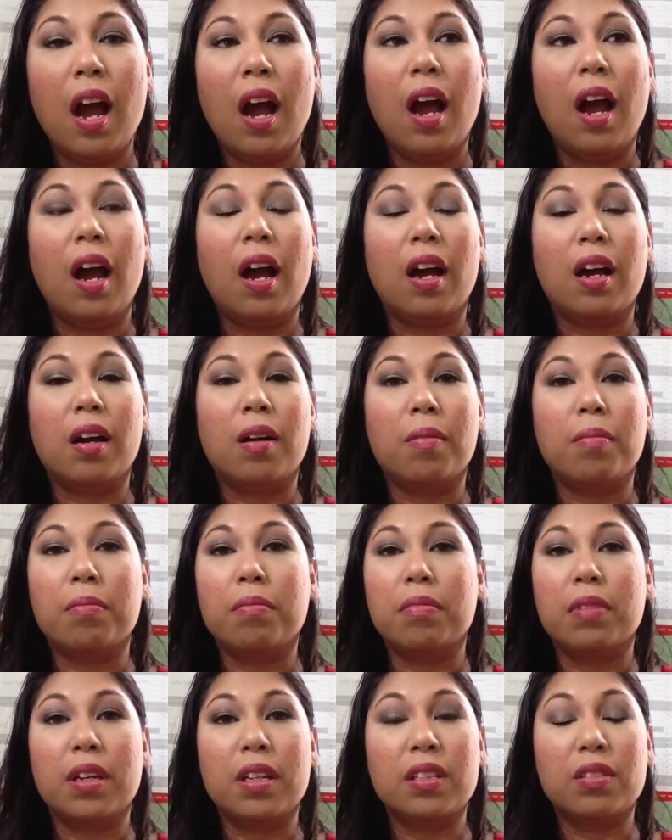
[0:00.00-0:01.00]

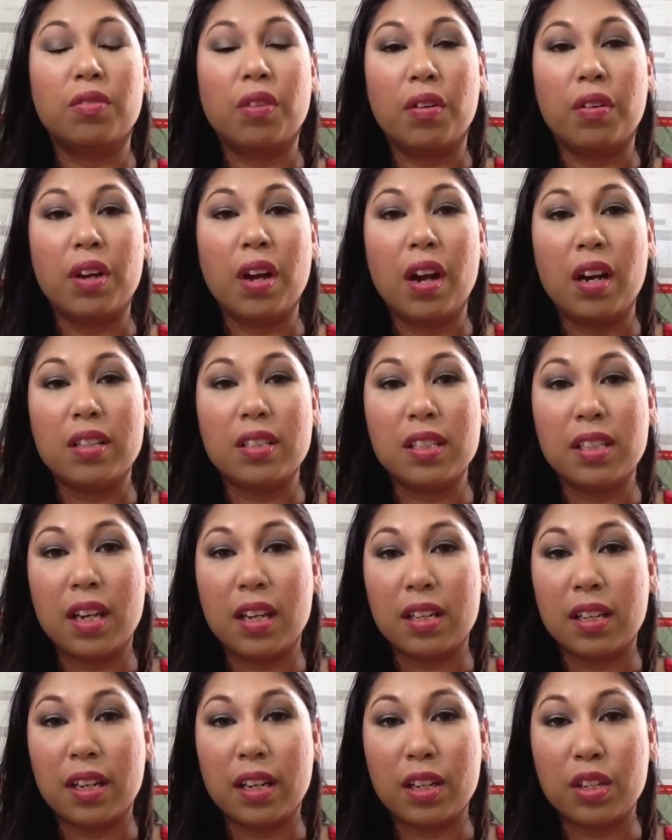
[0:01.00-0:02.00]
It's very hard to
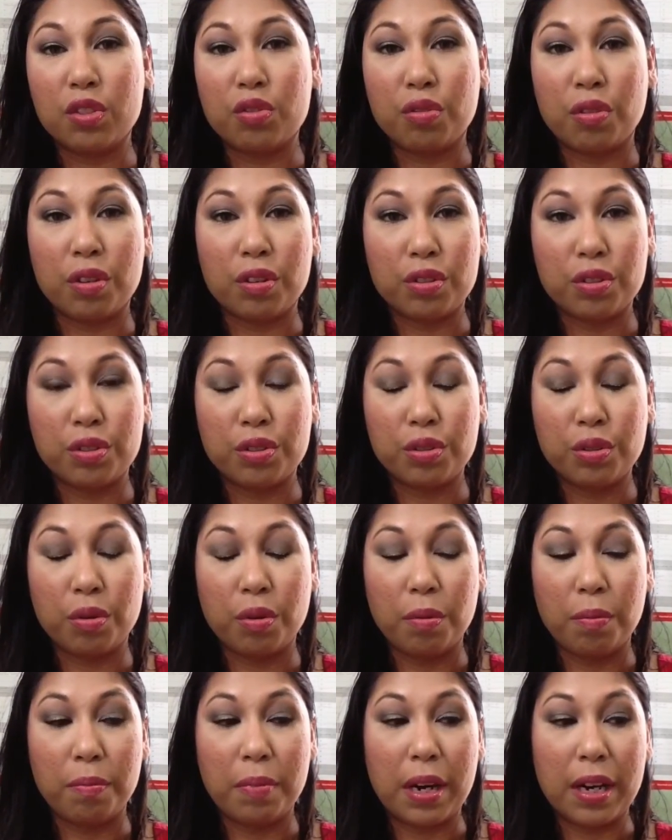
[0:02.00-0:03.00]
get like a
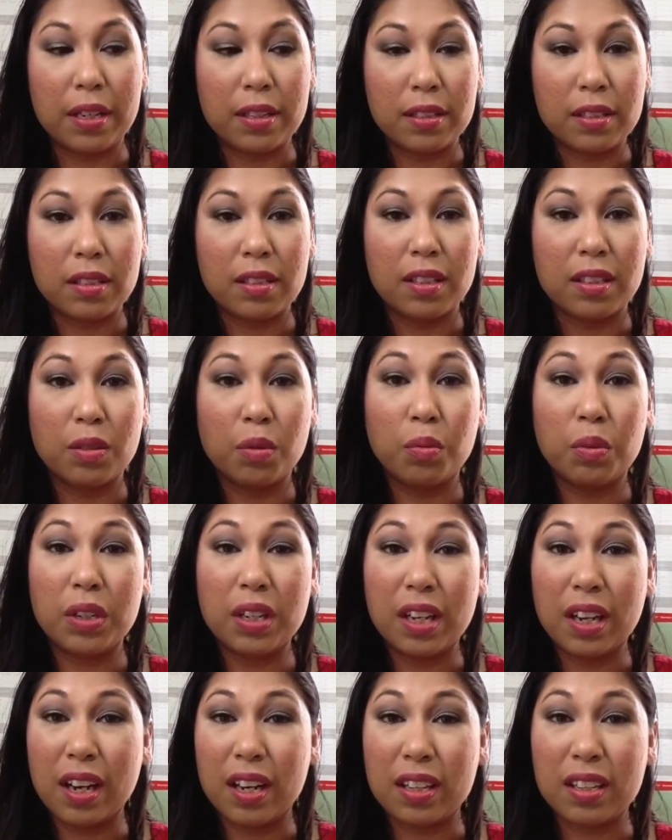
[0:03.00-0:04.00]
drugstore matte to
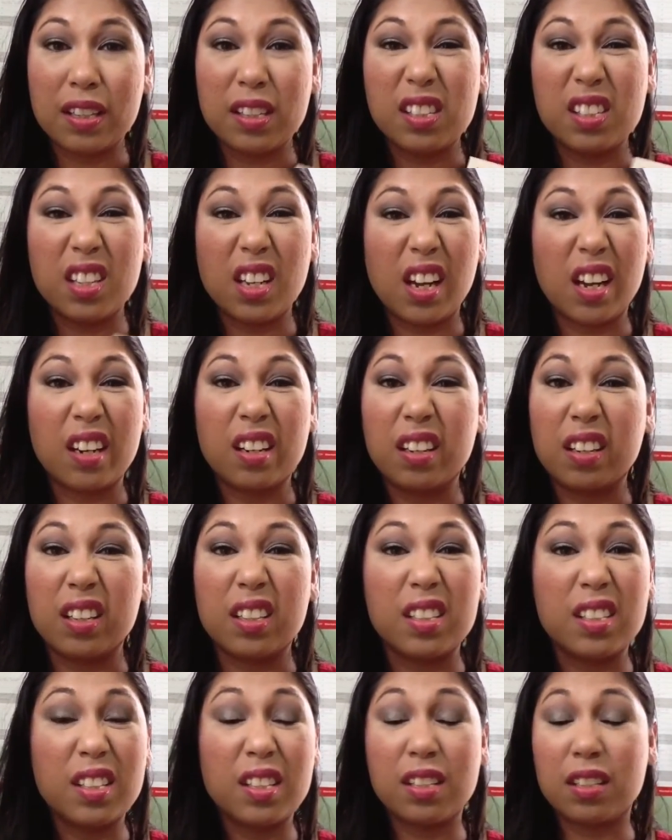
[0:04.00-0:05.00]
work like this, and
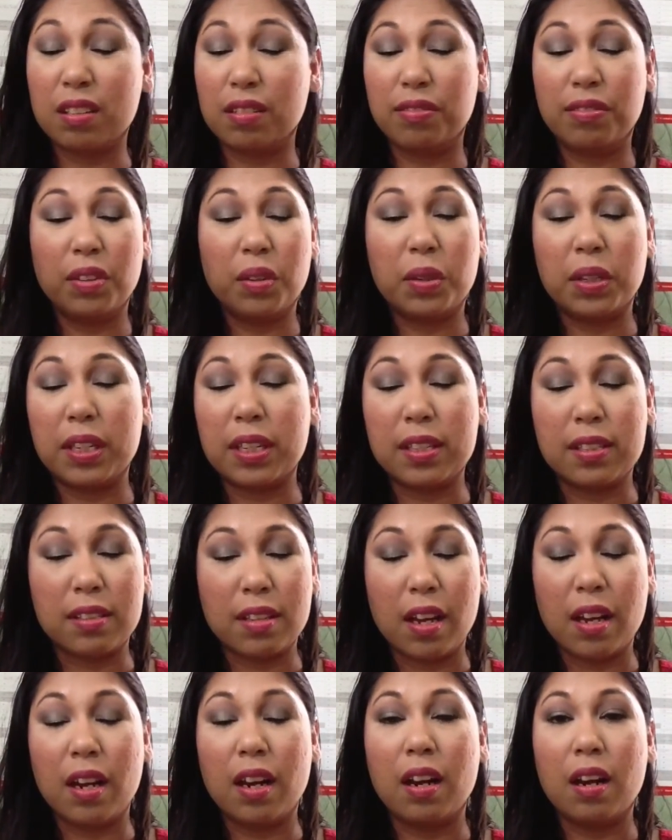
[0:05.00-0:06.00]
this is flawless.
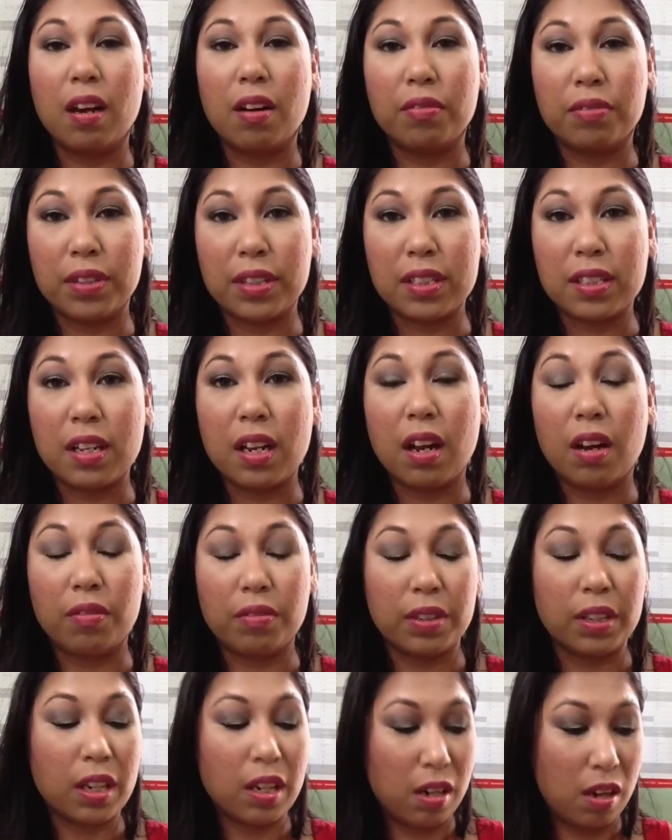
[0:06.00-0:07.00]
I love it, love
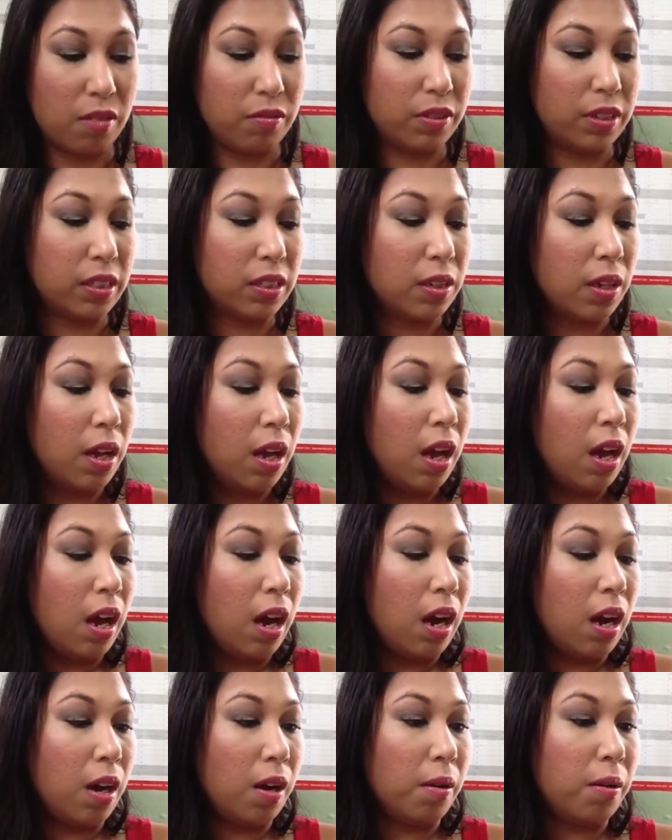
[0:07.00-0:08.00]
it, love it.
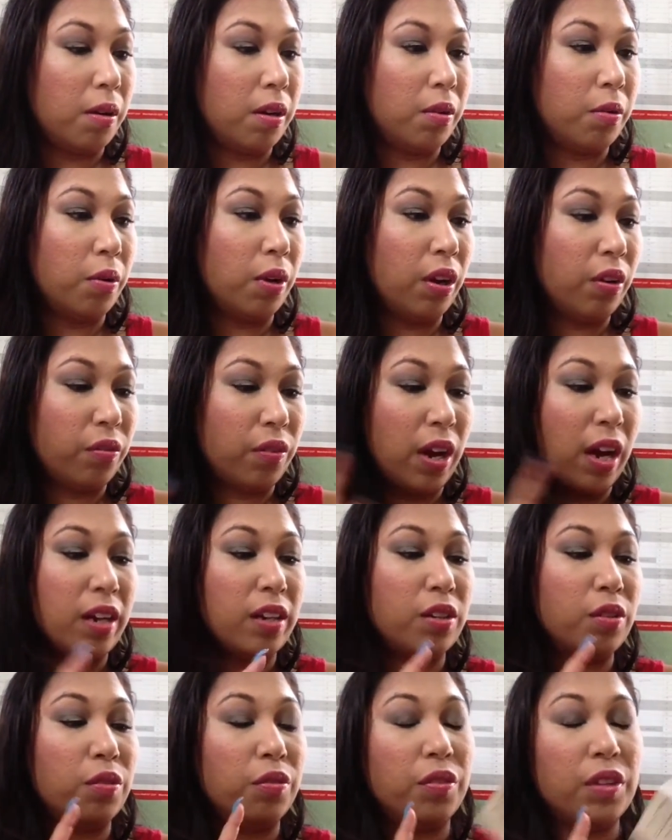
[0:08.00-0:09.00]
If I
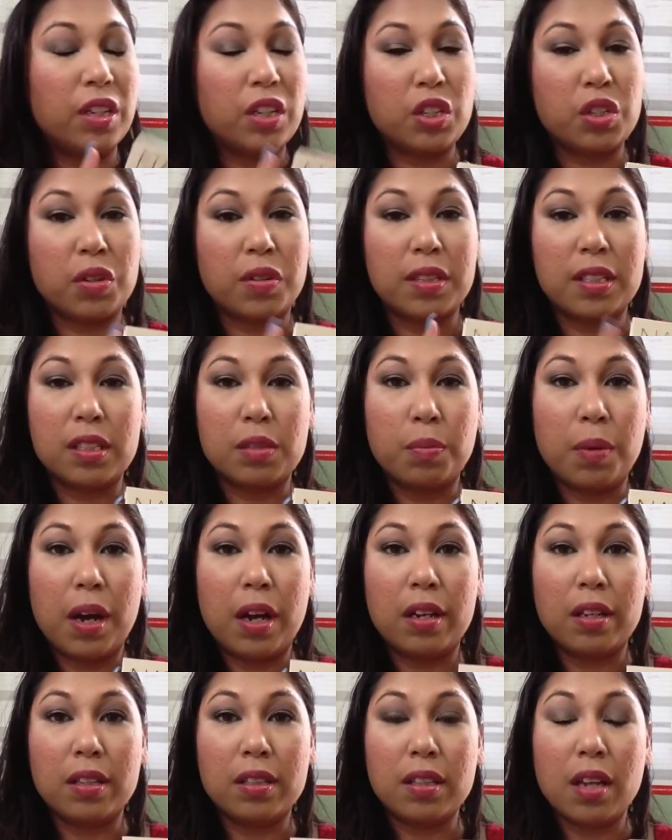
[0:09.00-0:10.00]
do finish all this
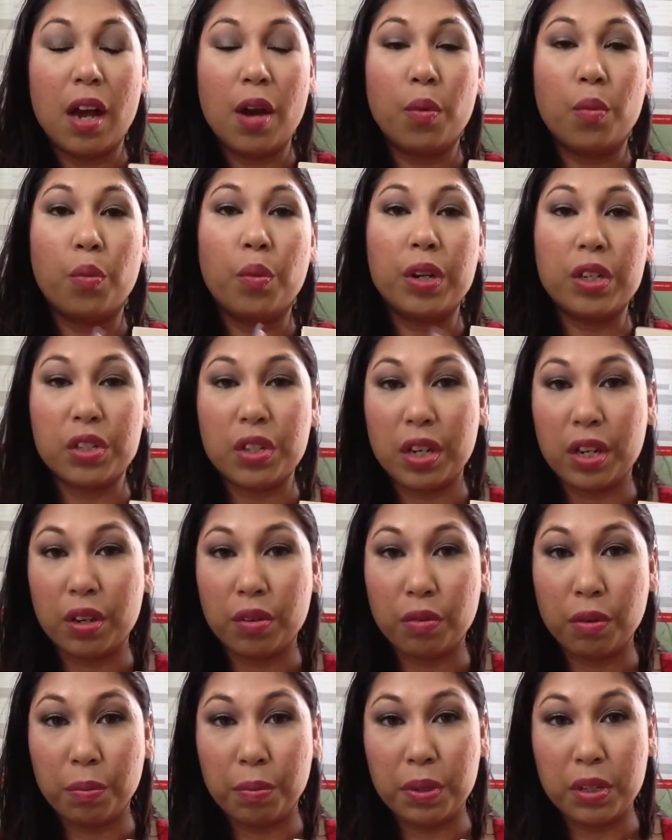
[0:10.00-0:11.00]
palette, I wish I could
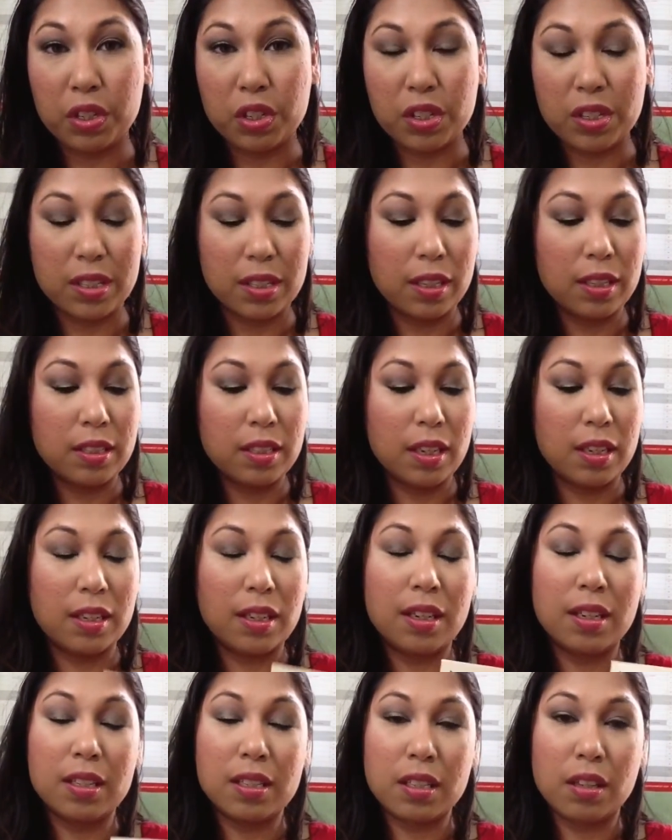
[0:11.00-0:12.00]
repurchase it. It
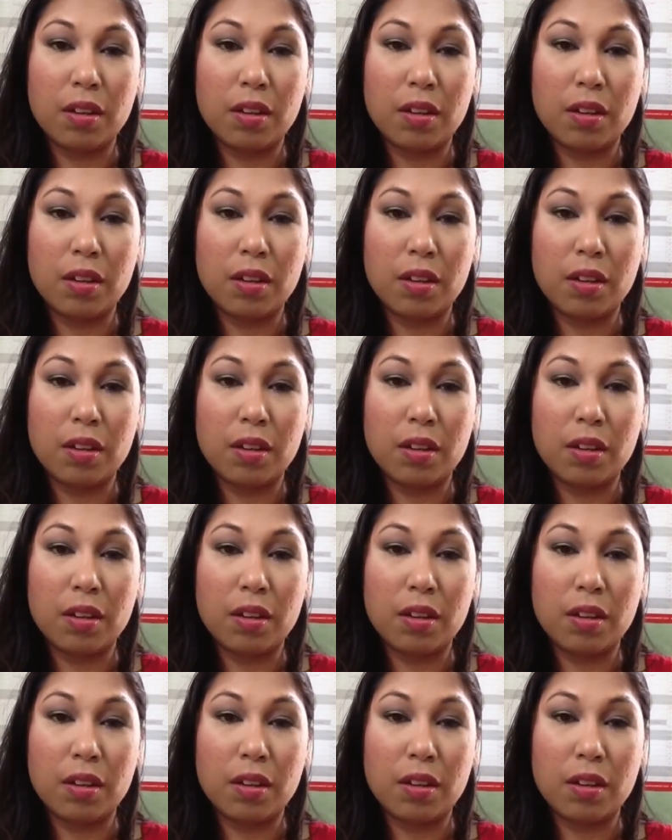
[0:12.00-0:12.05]
is